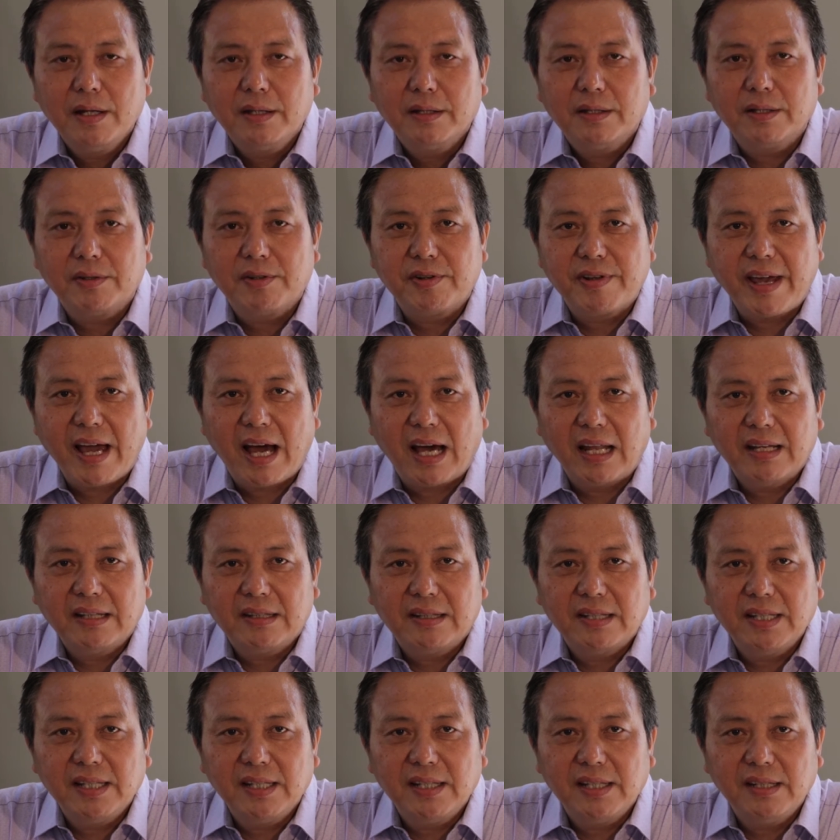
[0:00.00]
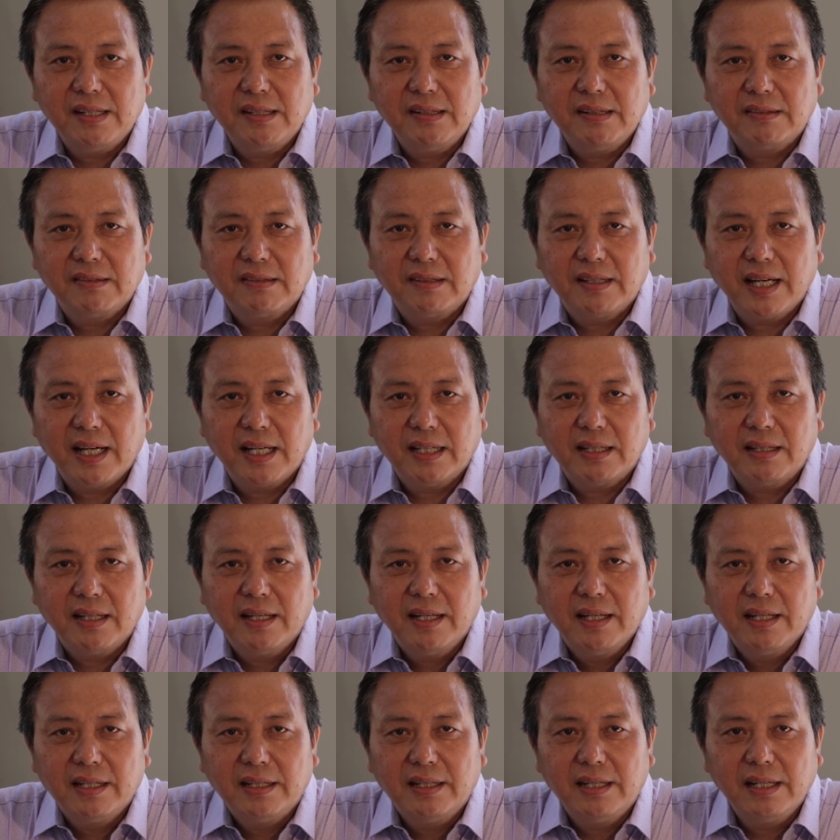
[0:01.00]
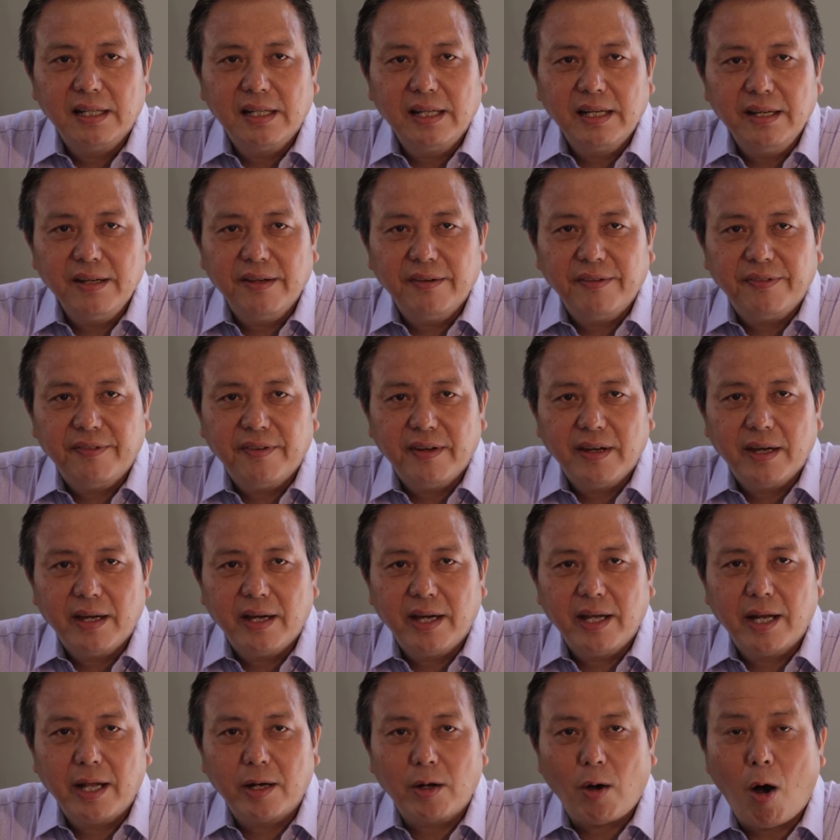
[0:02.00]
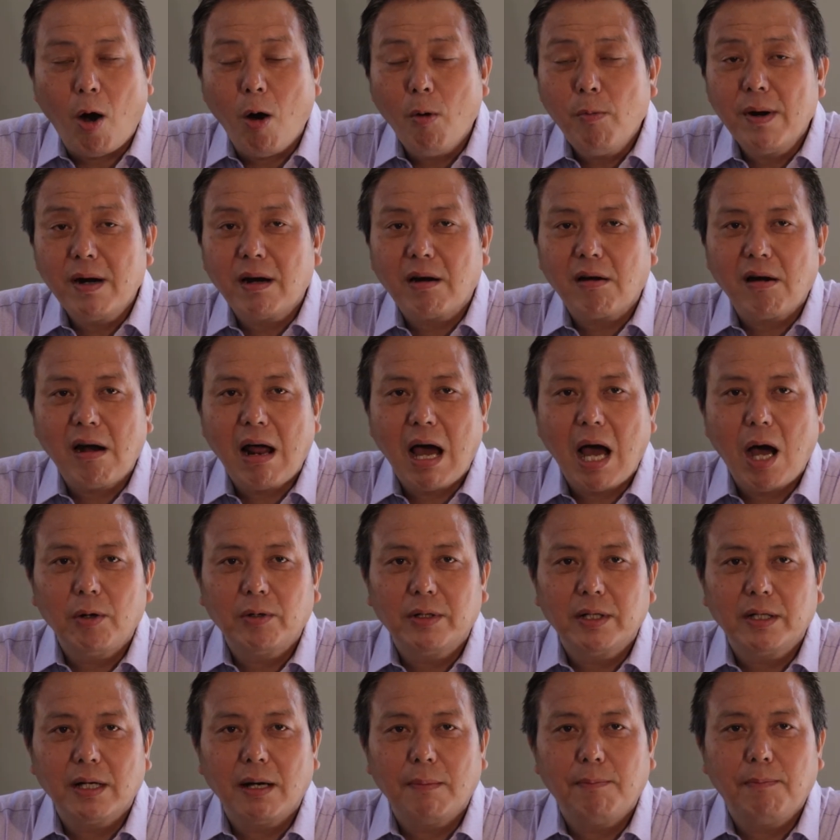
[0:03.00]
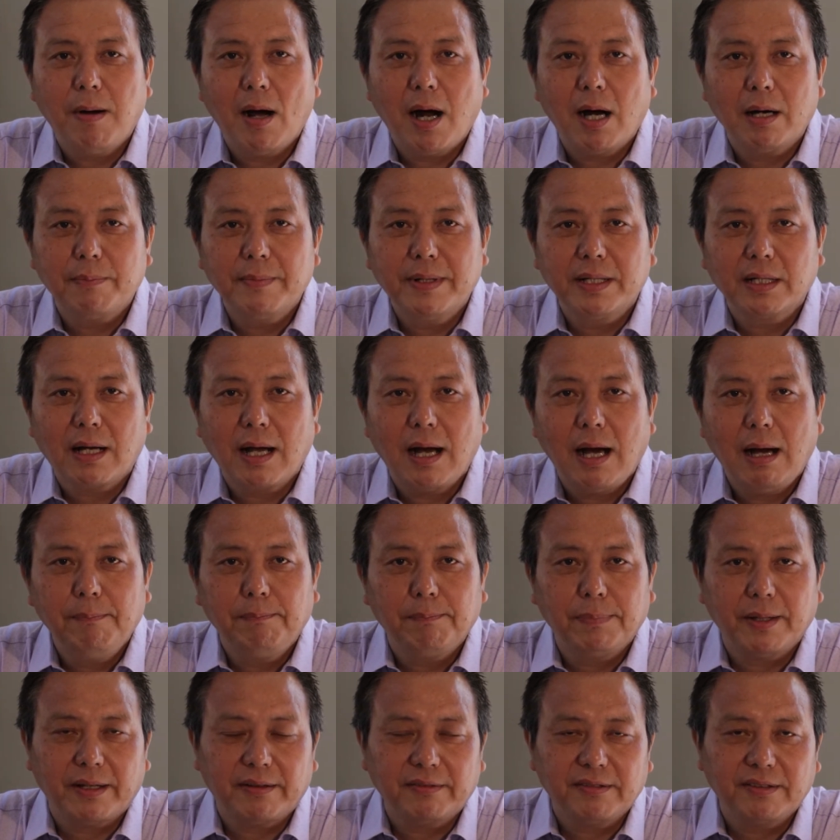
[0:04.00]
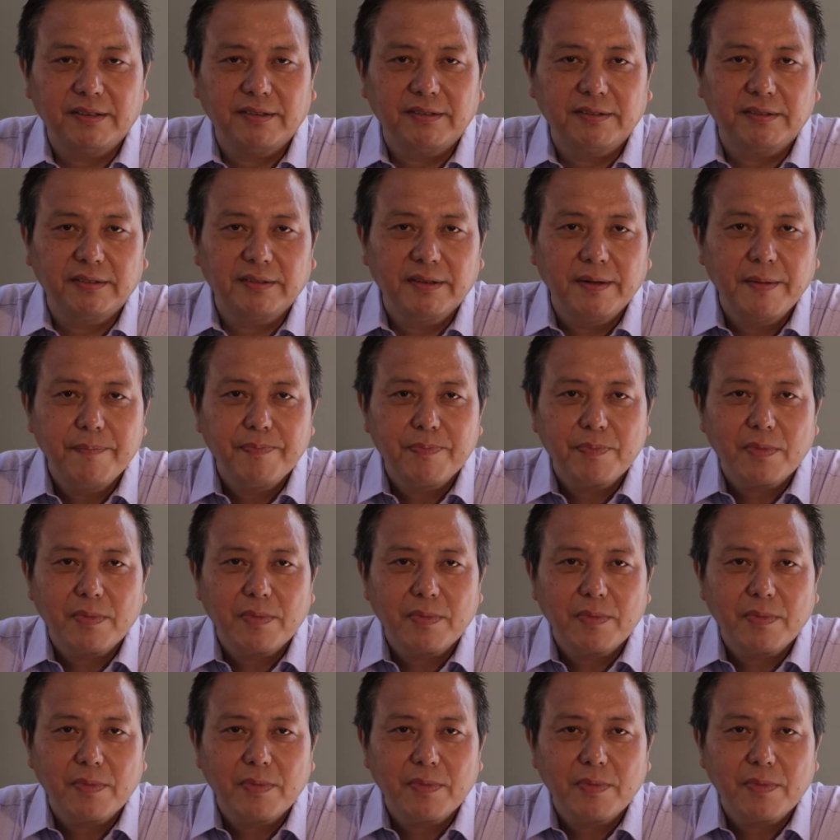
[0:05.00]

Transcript: The reality is that they live in an overcrowded apartment complexes